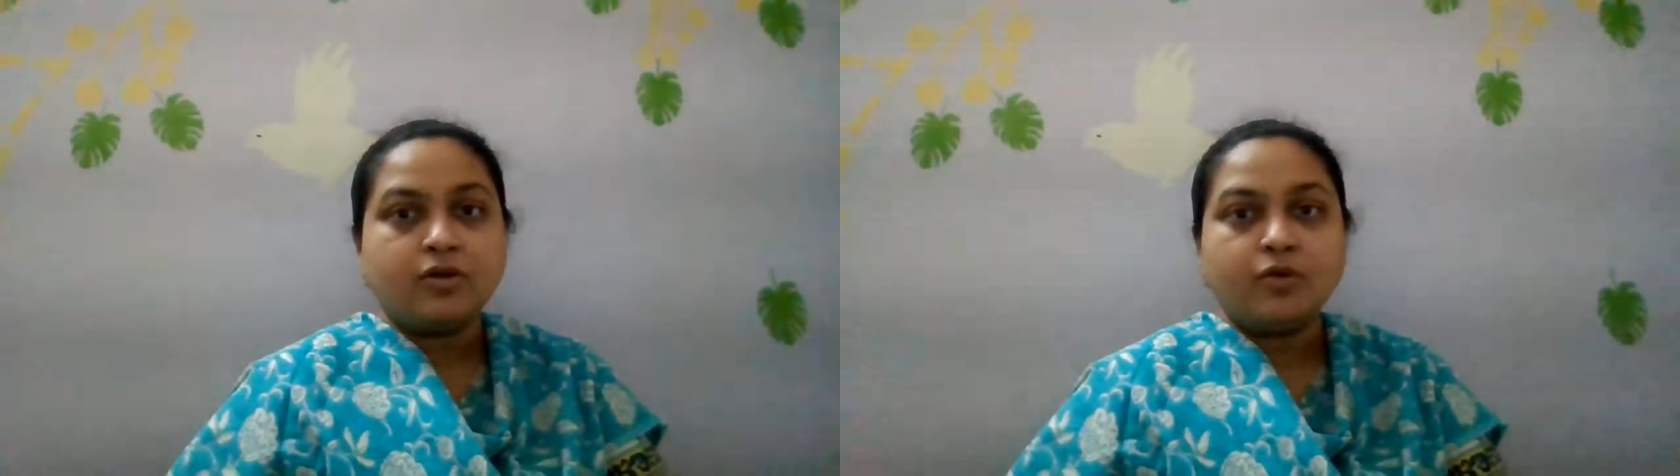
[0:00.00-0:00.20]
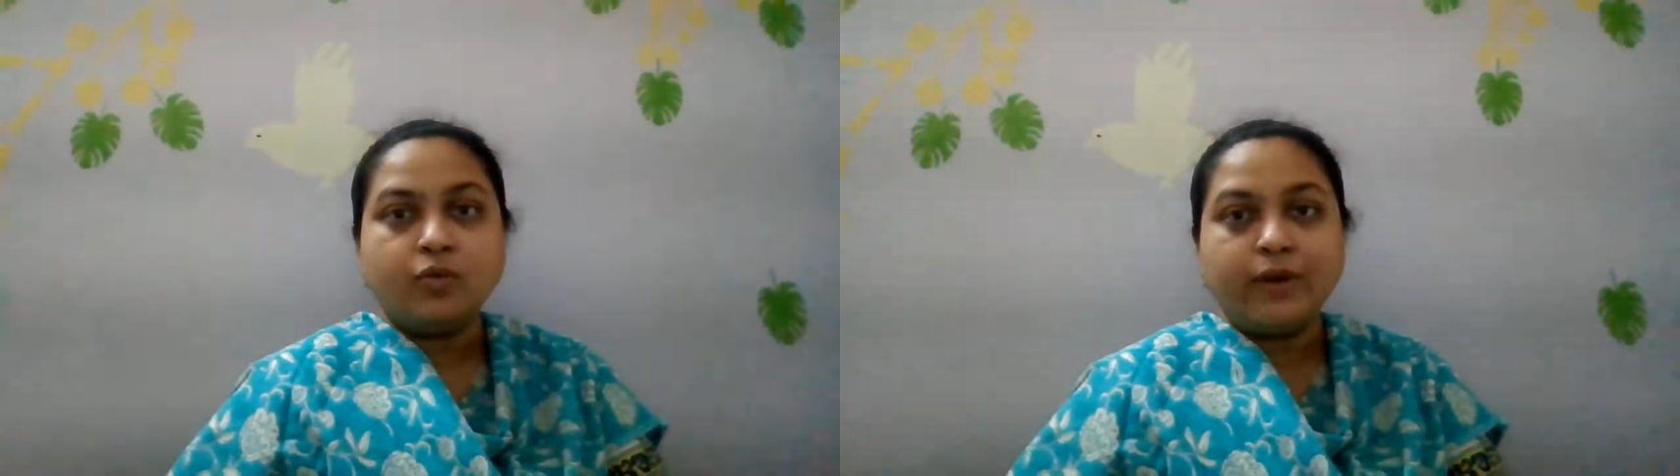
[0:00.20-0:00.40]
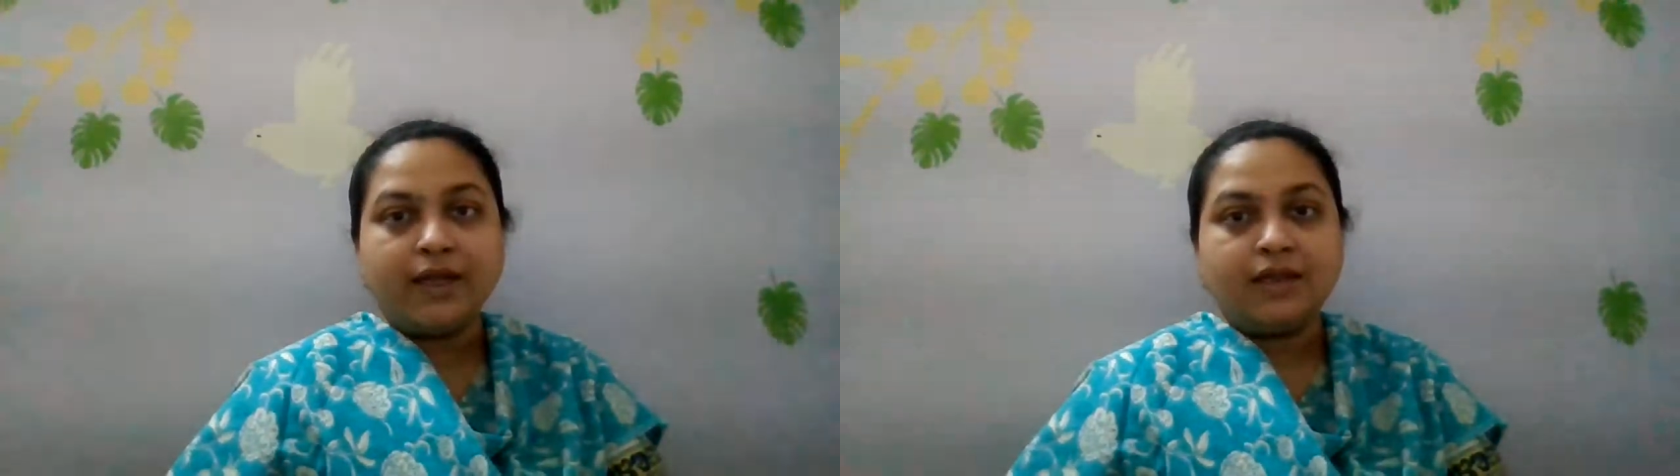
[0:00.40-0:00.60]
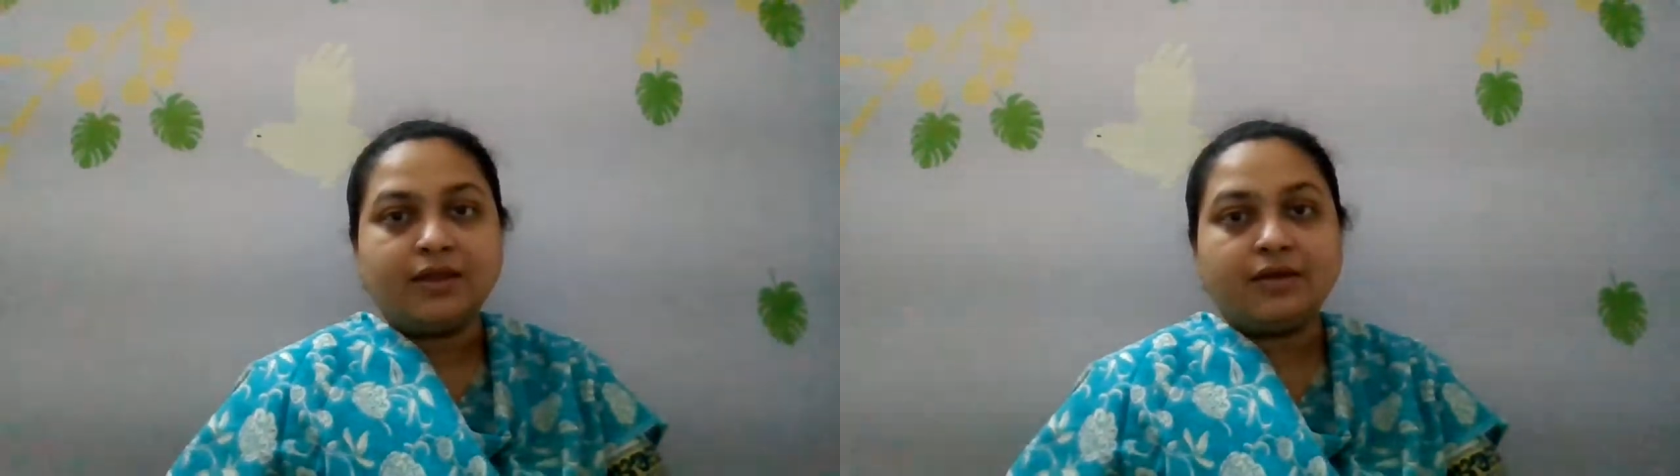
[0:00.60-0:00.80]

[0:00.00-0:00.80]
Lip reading: with